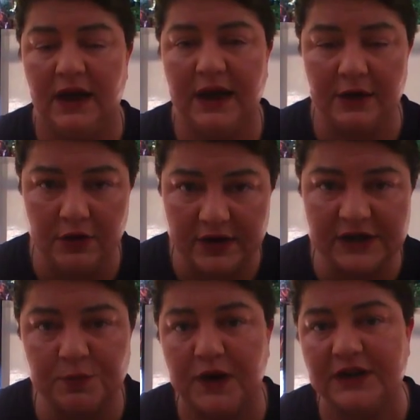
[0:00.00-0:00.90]
I cannot
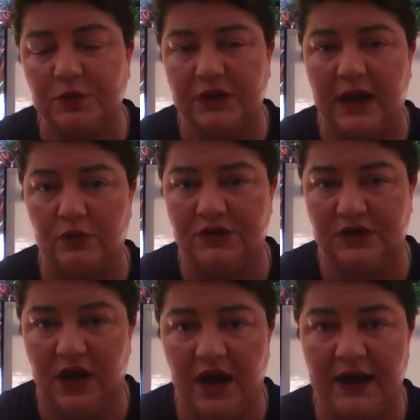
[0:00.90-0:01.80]
express what that
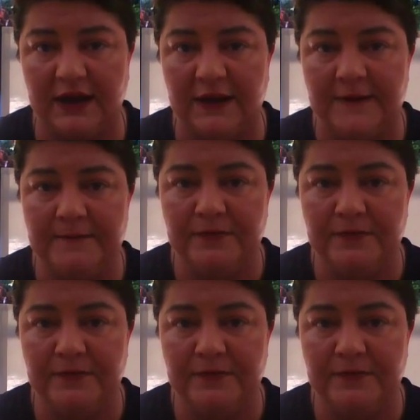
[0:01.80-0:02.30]
was like.